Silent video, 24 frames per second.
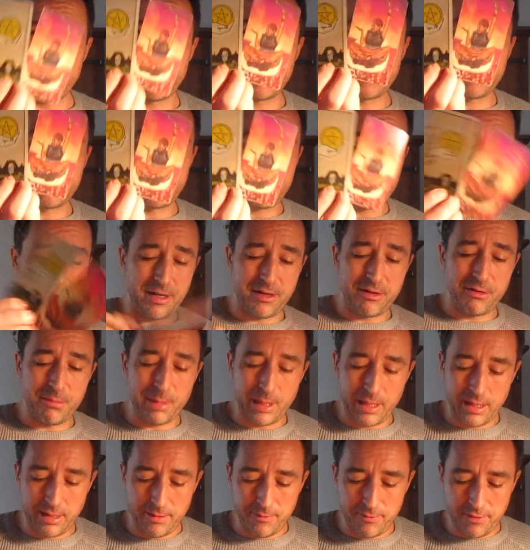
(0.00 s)
This is a brand new
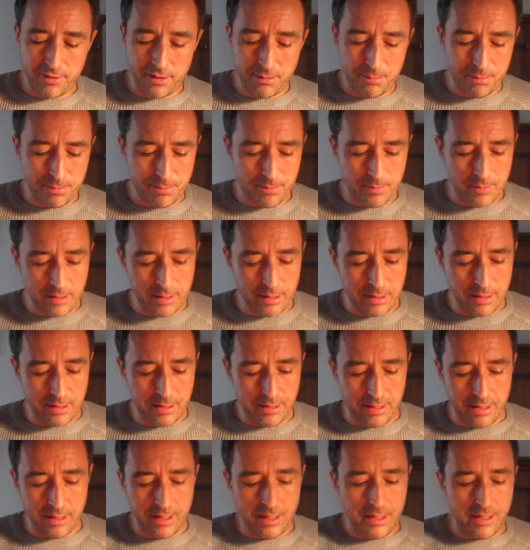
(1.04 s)
beginning for you.
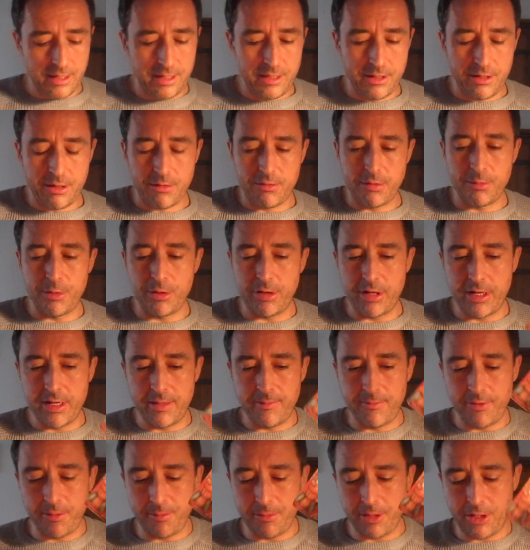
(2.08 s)
You're
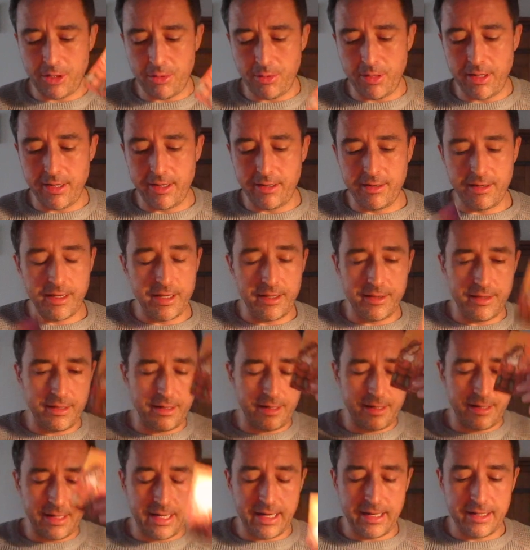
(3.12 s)
upgrading from the Queen, the
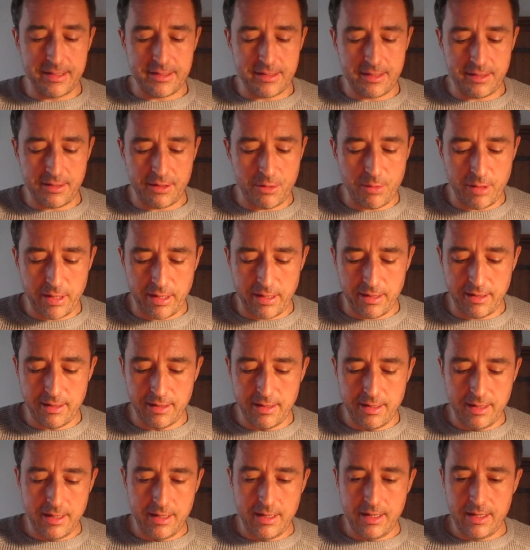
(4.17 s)
Knight to the Queen.
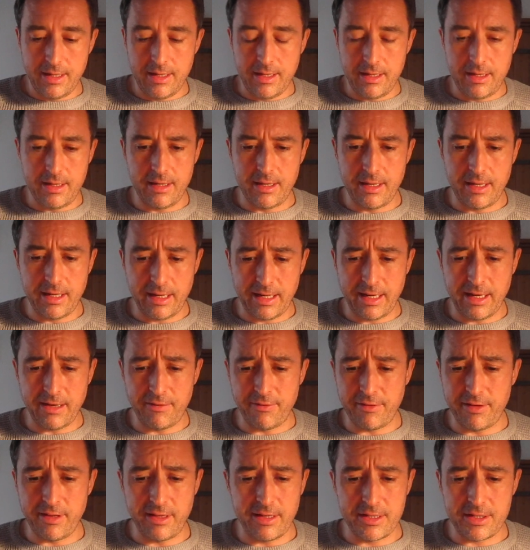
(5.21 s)
And I kind of
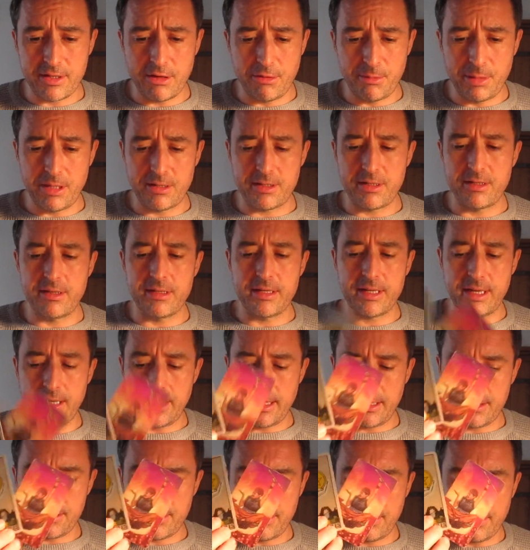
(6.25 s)
feel it's all because of this
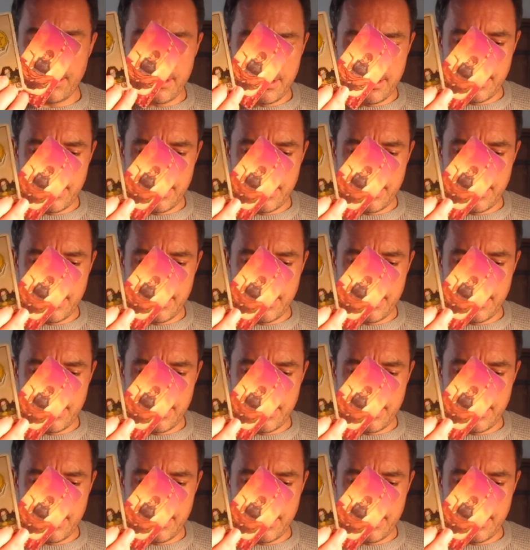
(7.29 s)
connection.